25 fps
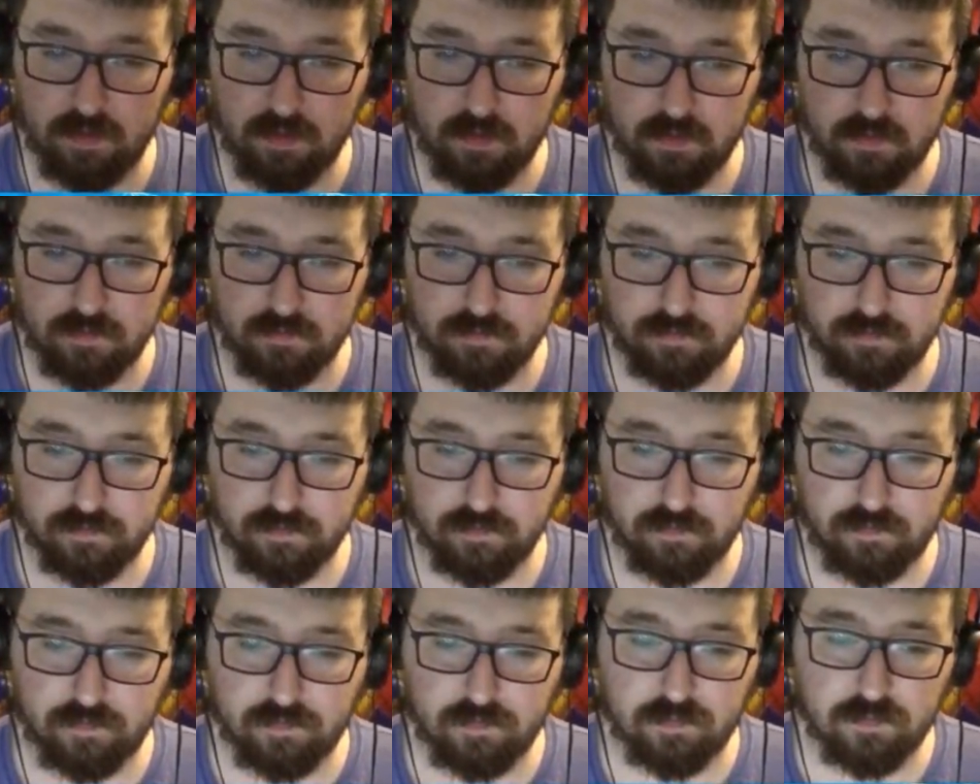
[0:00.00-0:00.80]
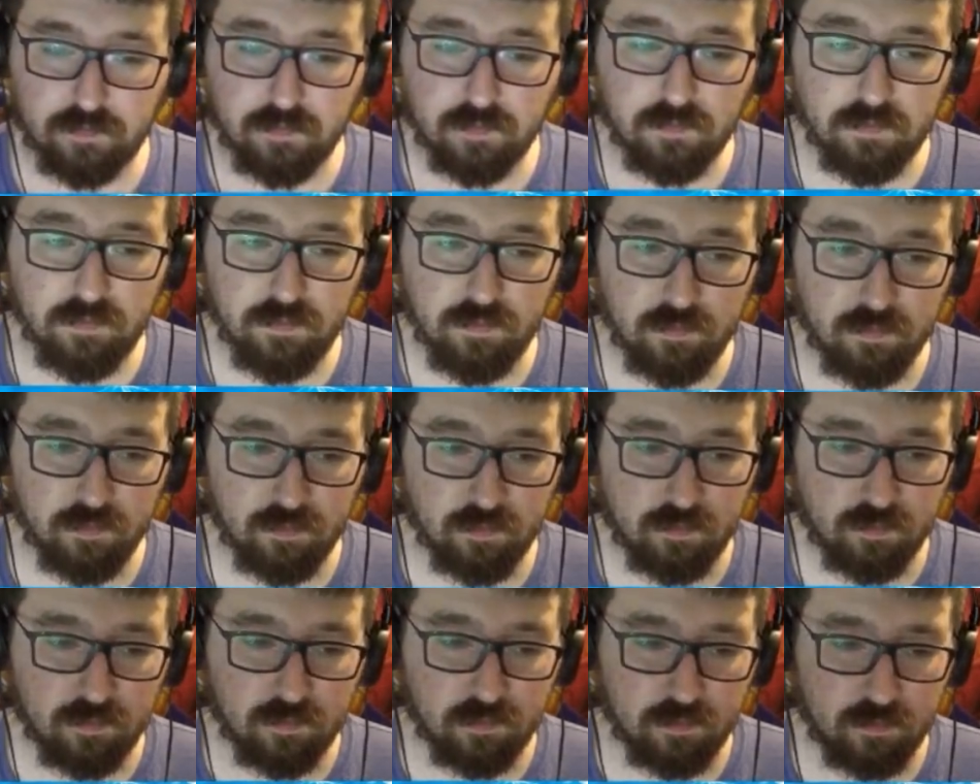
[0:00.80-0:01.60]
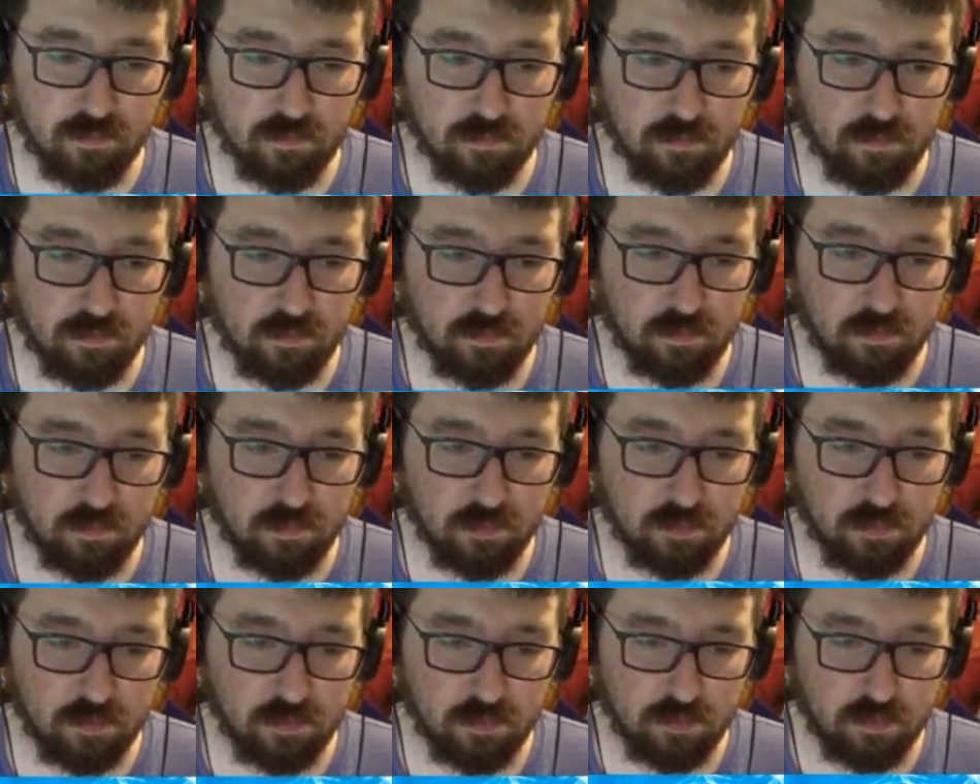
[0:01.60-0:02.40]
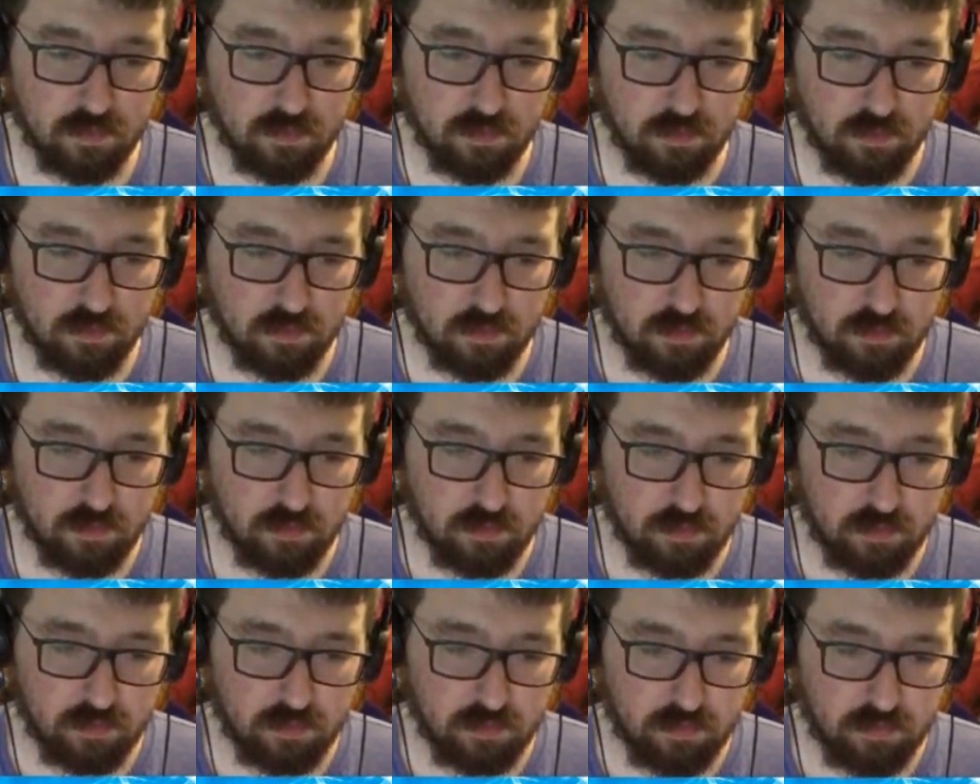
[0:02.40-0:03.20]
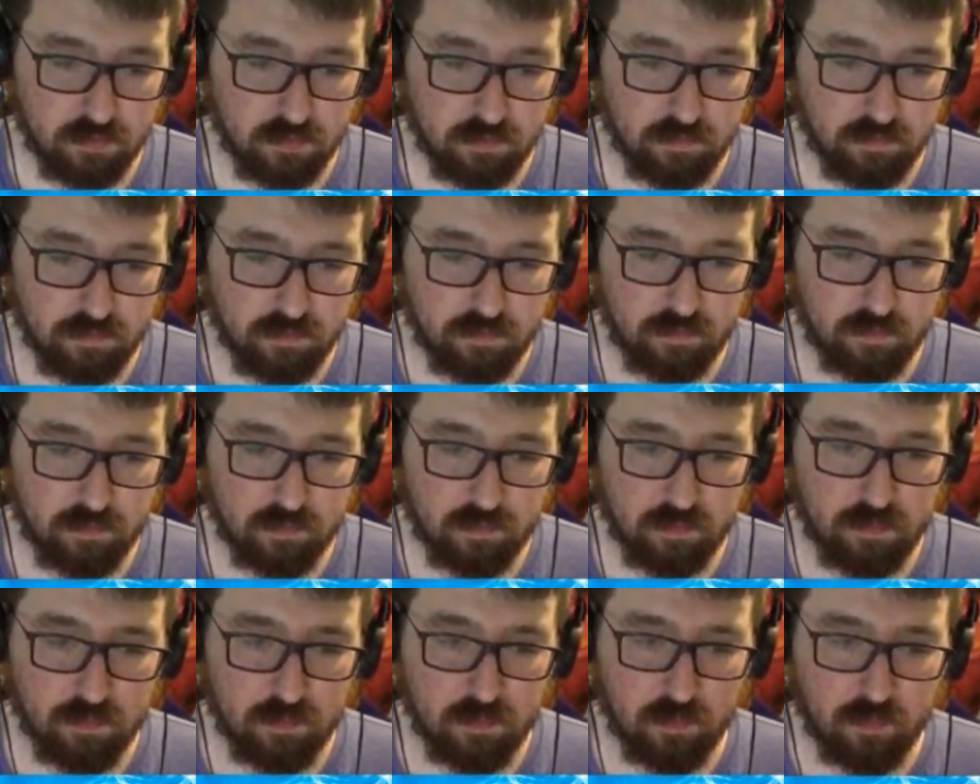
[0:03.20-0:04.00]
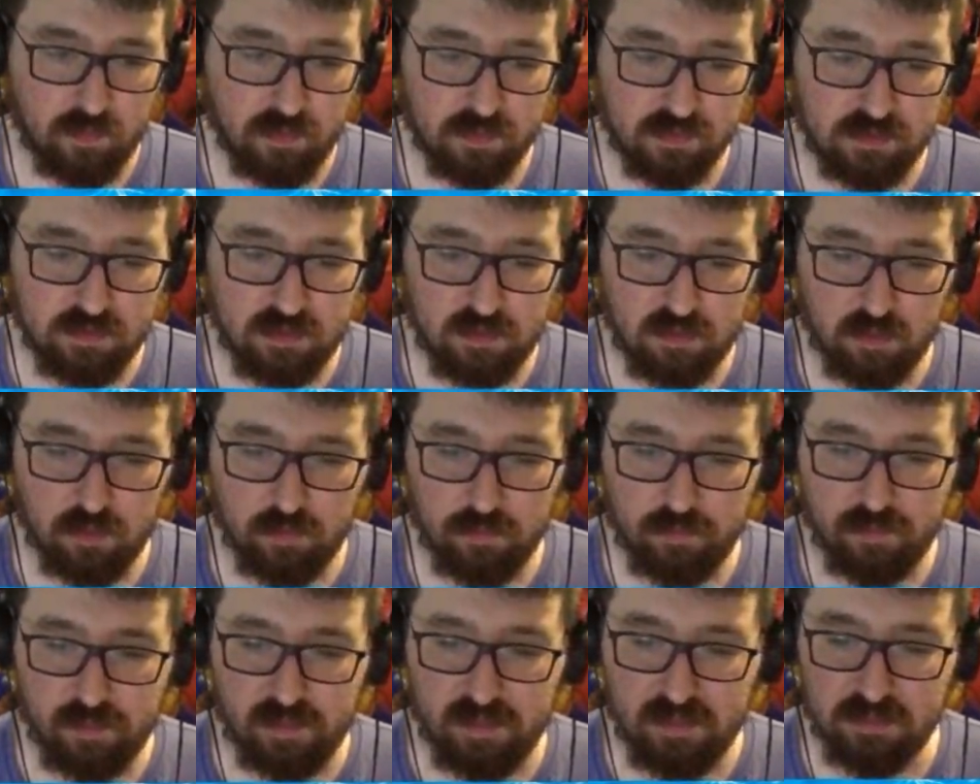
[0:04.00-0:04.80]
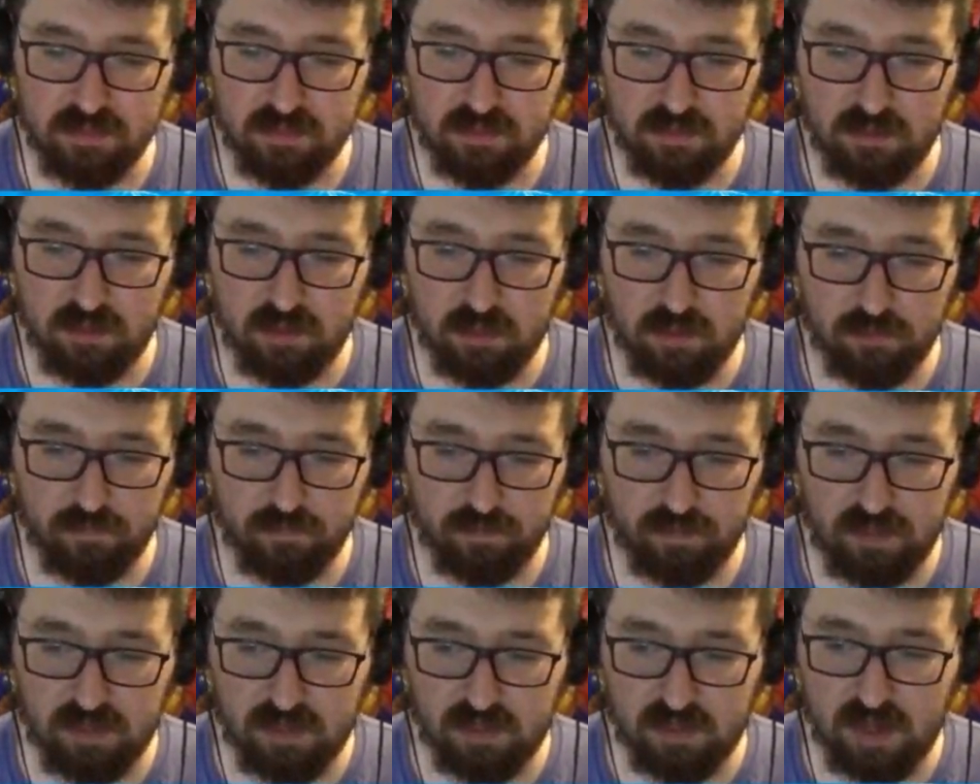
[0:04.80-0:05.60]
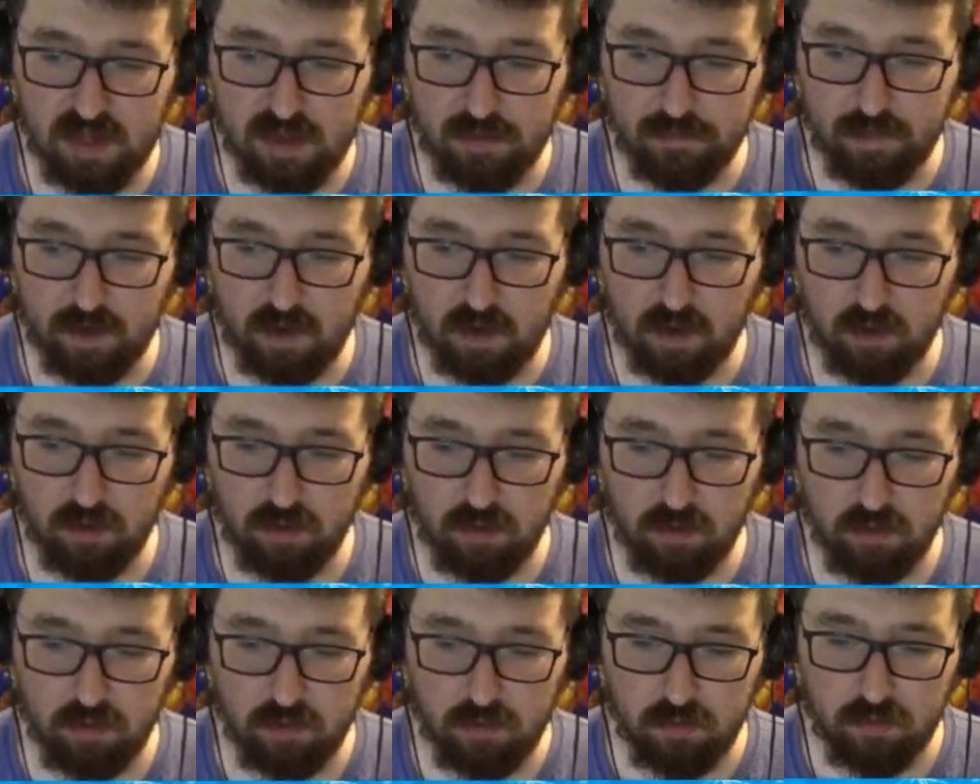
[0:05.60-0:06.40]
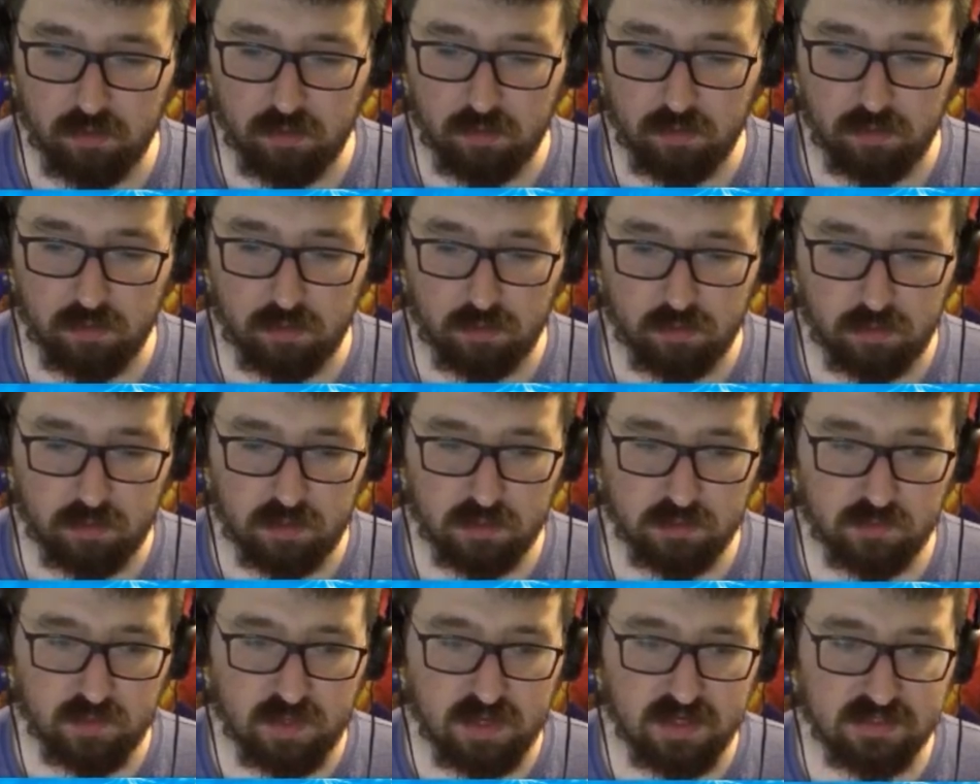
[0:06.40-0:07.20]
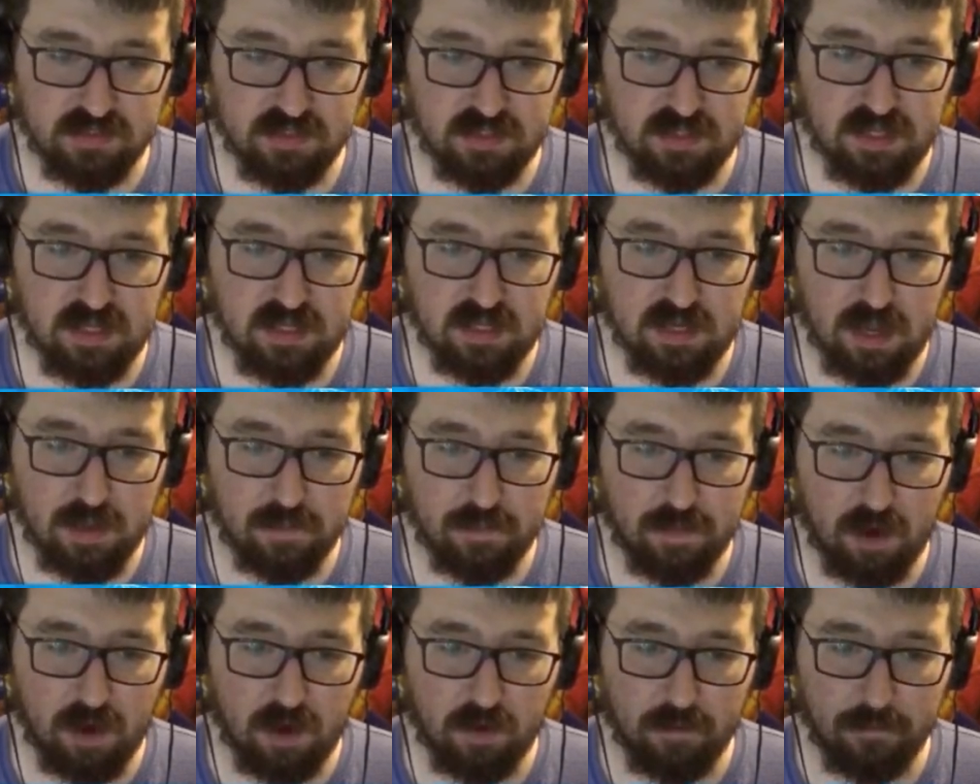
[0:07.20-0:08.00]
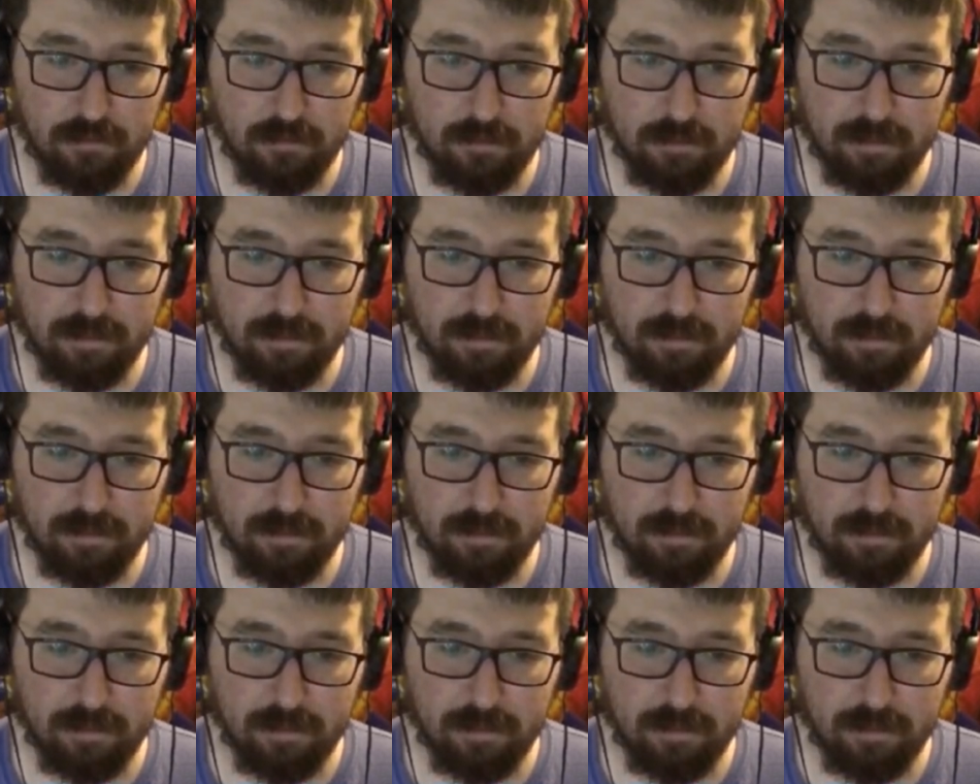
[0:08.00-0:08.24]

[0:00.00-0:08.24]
Skylanders of the tech element are stronger in this zone. Where's the other piece of the Kit Kat car? That's right, that's a Kit Kat car.